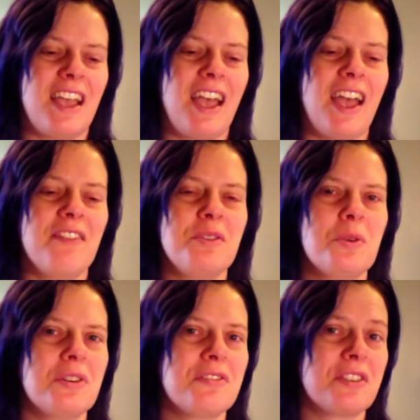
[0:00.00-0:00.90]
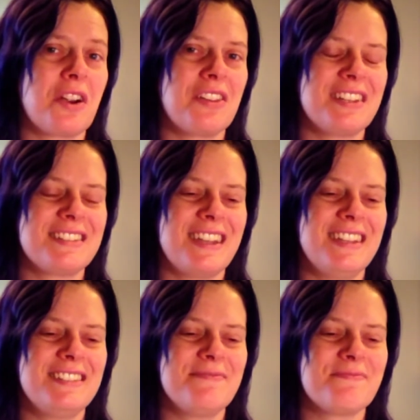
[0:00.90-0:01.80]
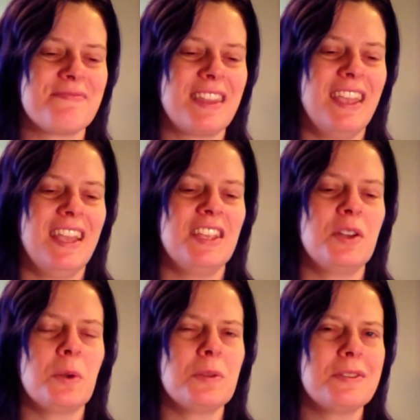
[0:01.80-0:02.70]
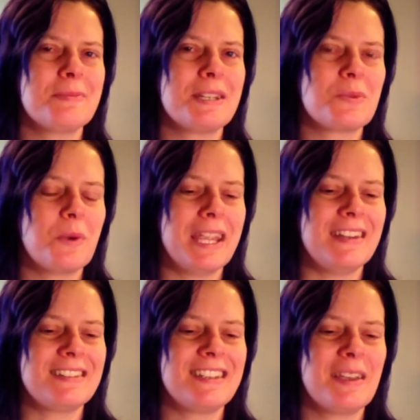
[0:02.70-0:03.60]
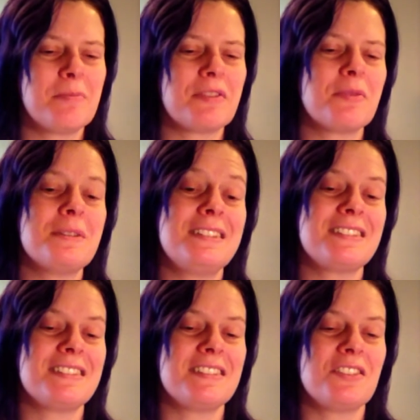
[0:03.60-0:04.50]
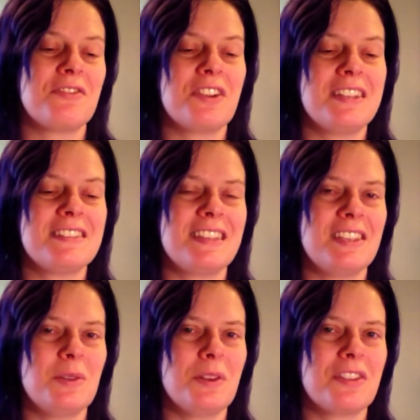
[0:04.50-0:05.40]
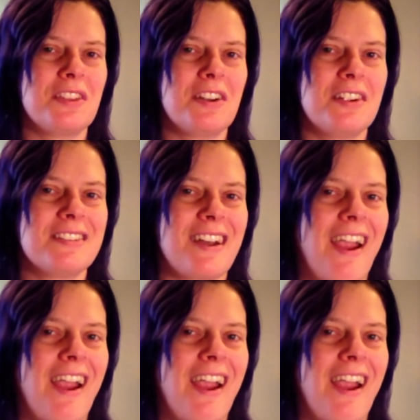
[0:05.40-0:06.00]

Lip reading: Have you heard of a garlic diet? You don't lose much weight, but from a distance your friends think you look thinner.